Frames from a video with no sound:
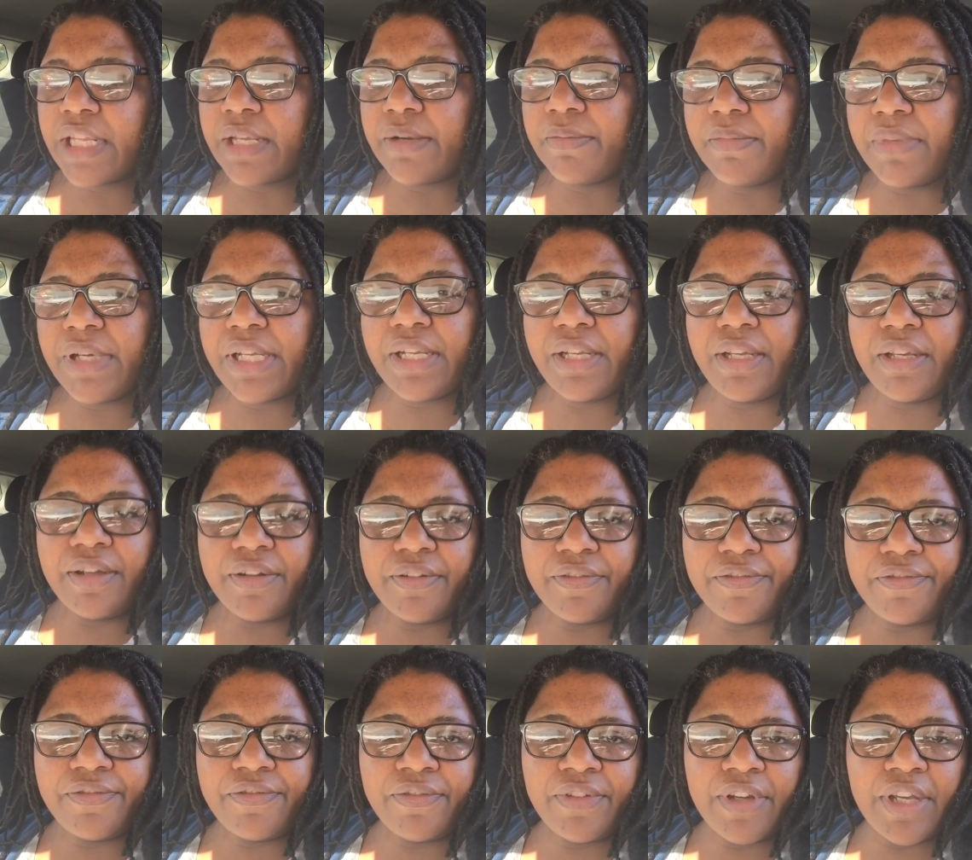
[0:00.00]
But
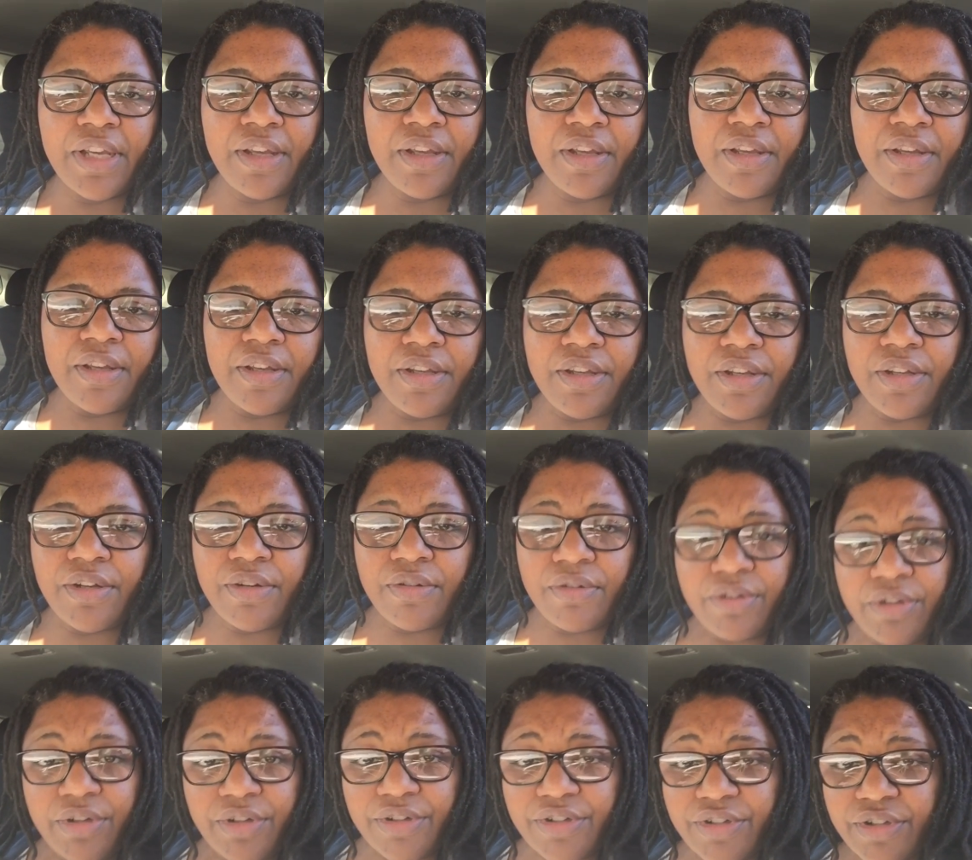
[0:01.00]
if
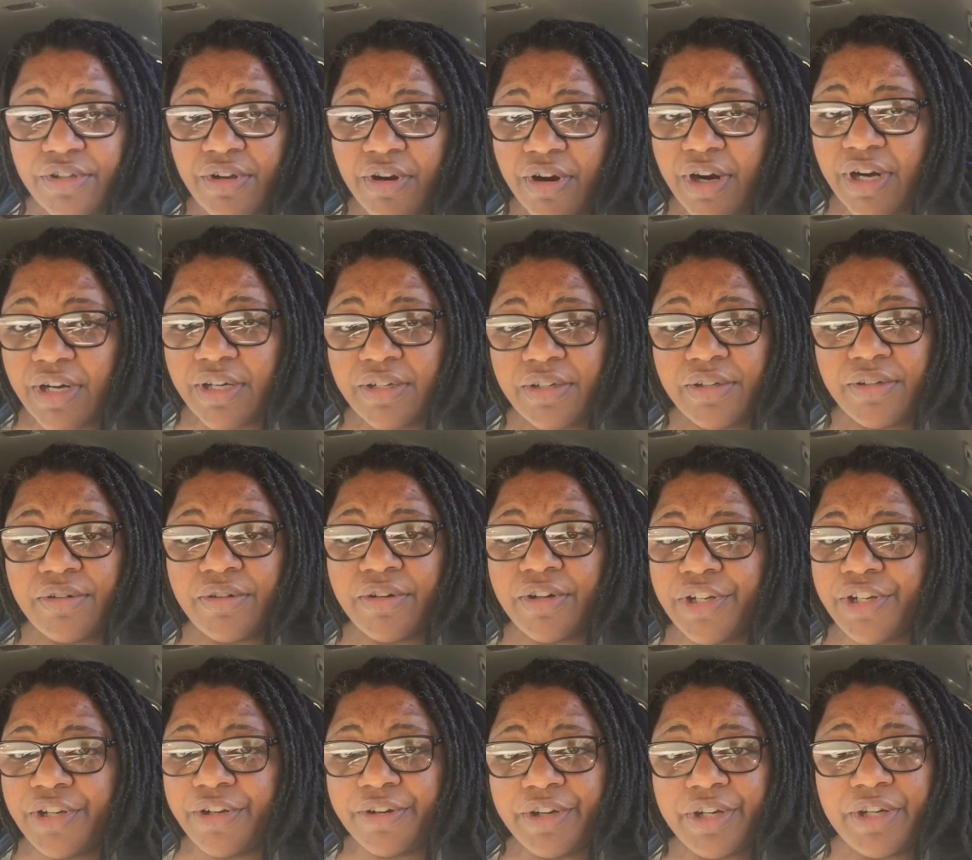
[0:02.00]
you're starting, or
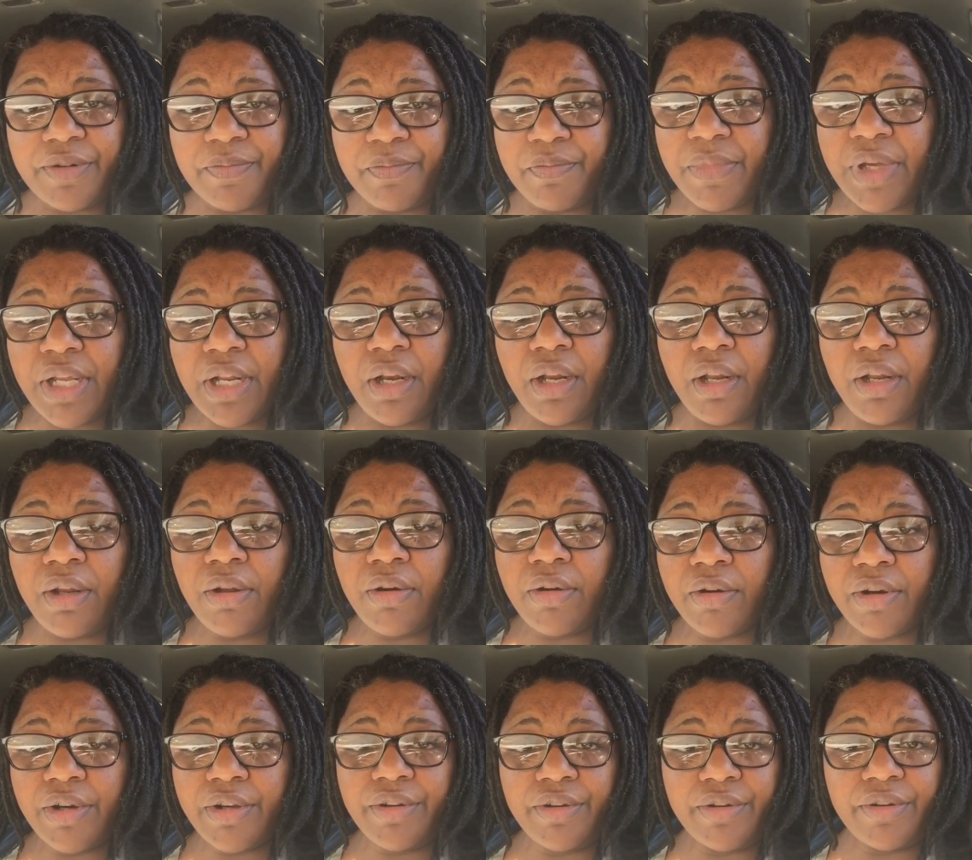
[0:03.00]
you're in the middle,
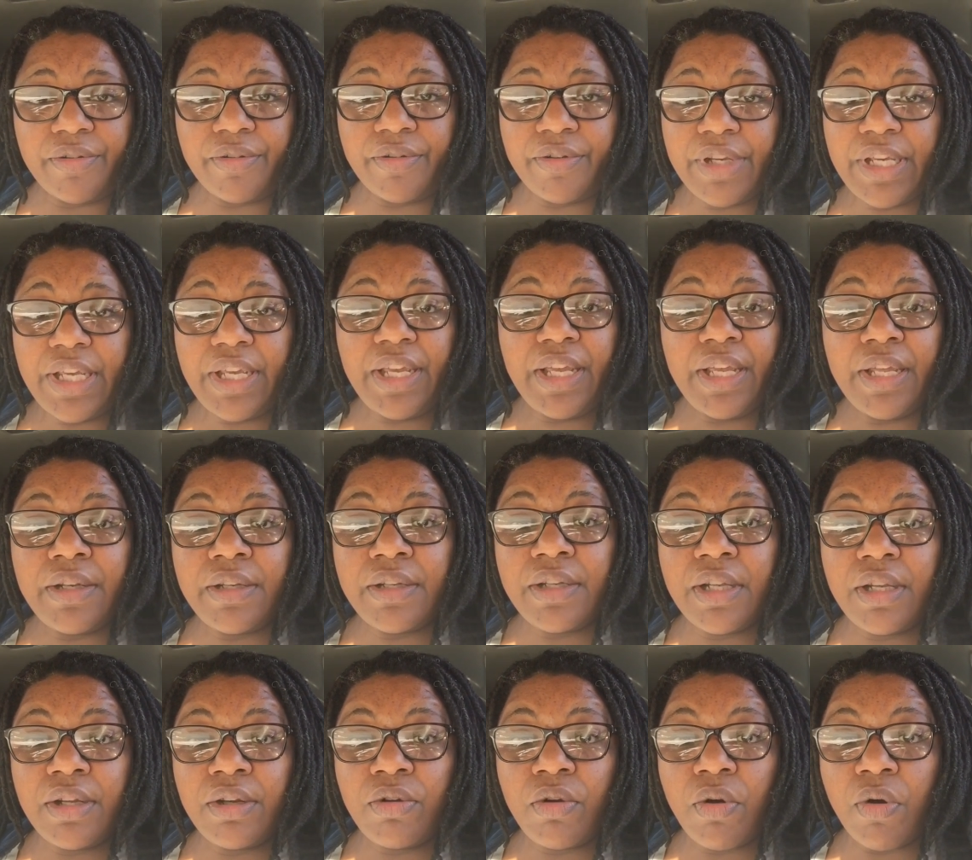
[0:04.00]
or you're
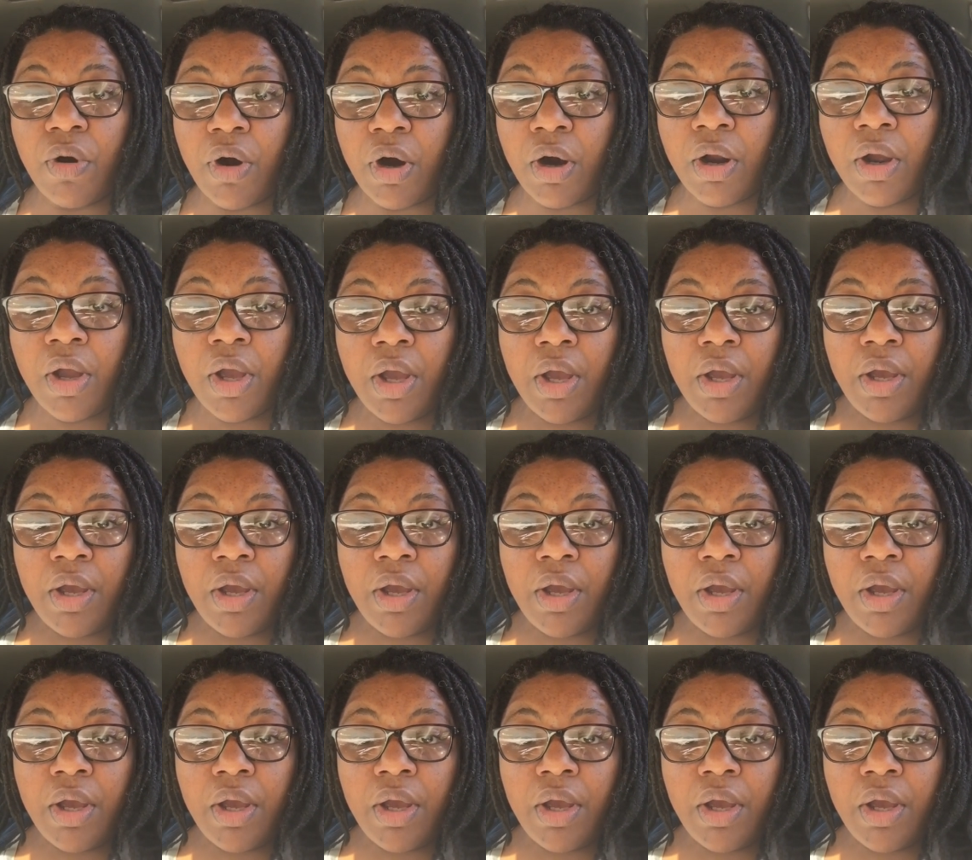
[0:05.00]
ending, or